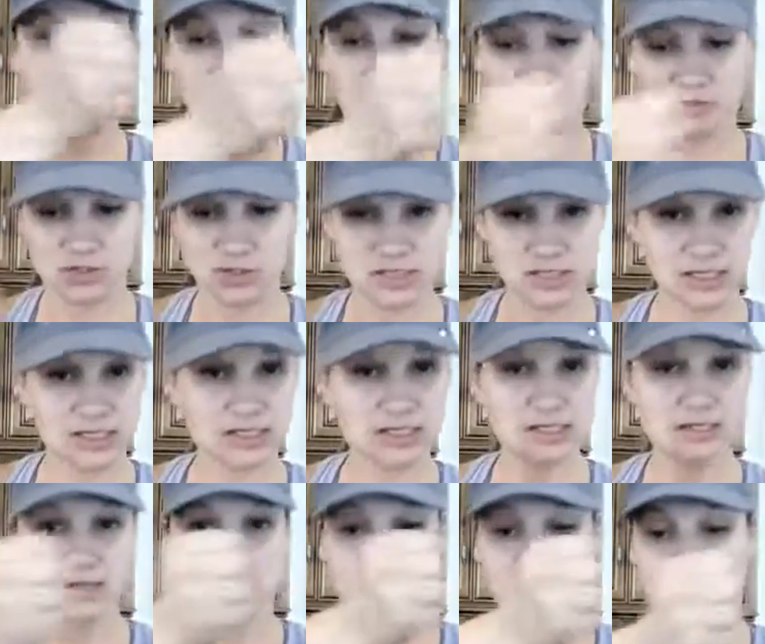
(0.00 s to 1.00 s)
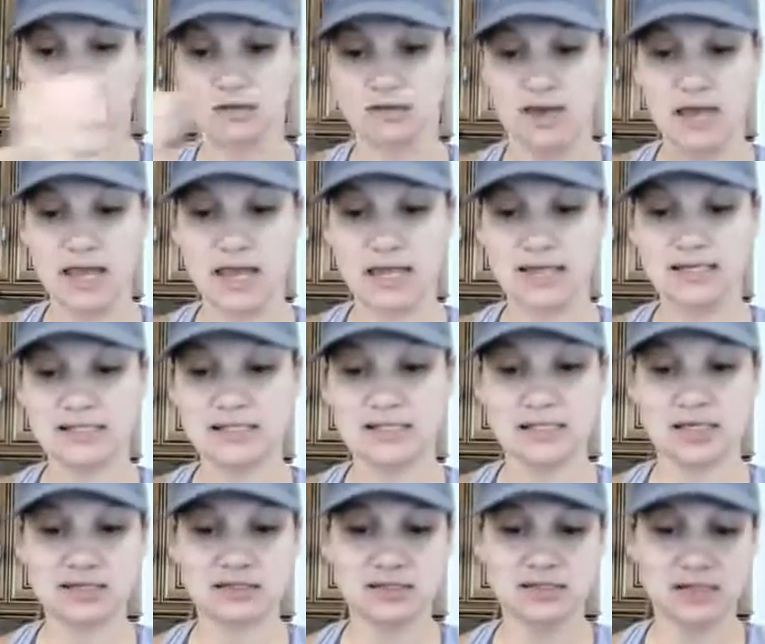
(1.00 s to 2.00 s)
just like this, okay? And it
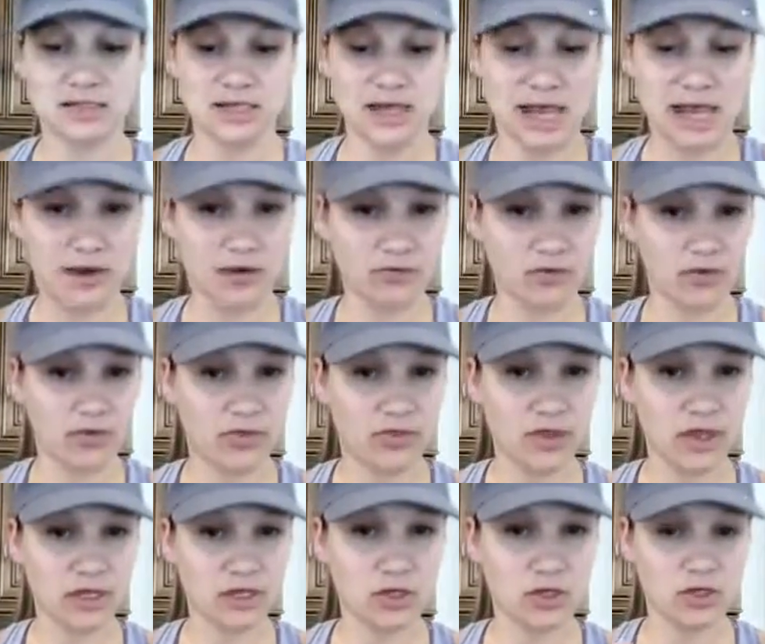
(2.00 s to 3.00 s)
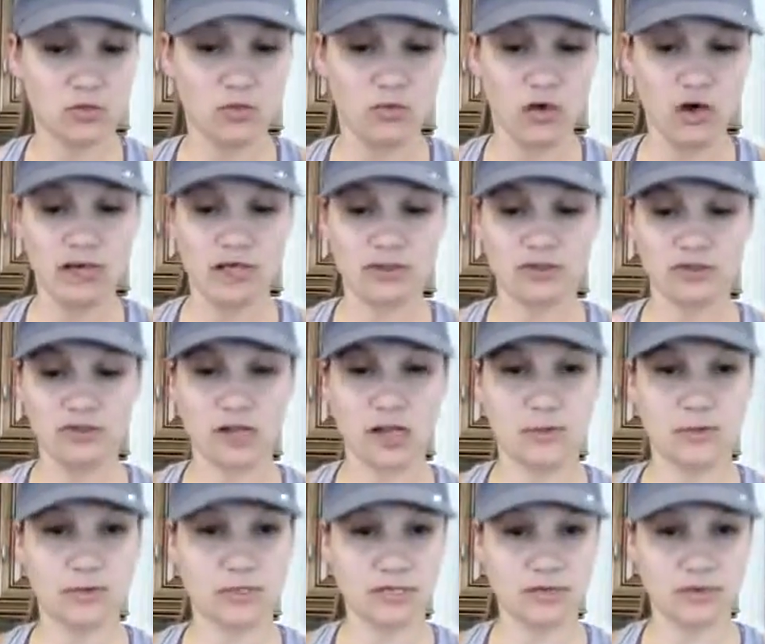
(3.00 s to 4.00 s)
slices it however thick you want it. There's a
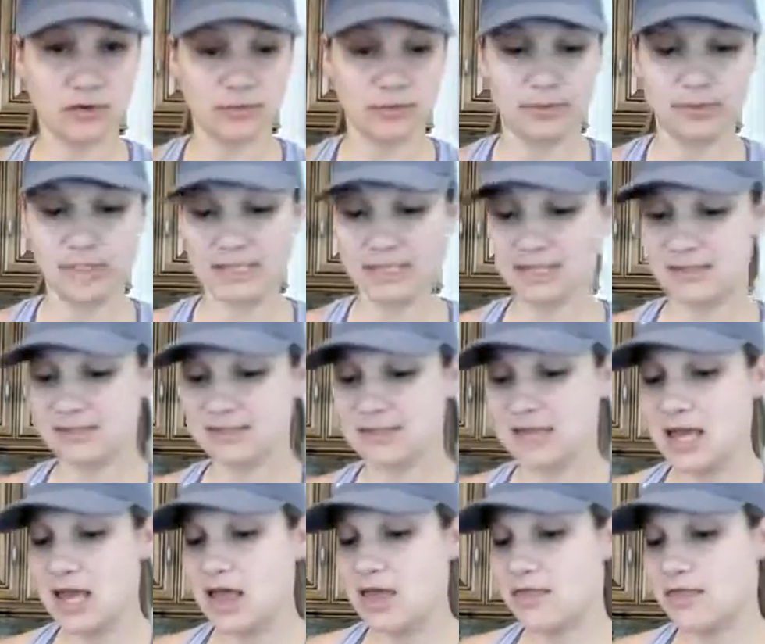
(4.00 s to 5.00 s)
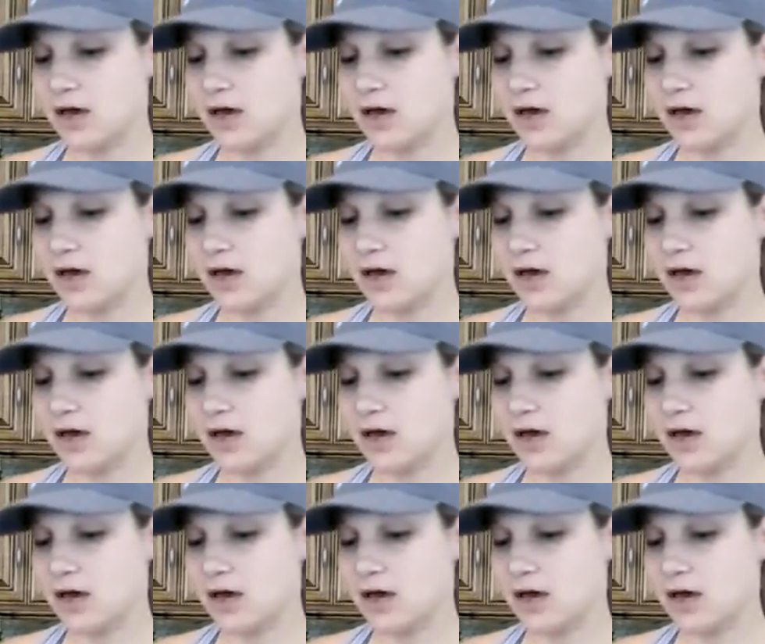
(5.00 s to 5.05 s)
couple different blades. The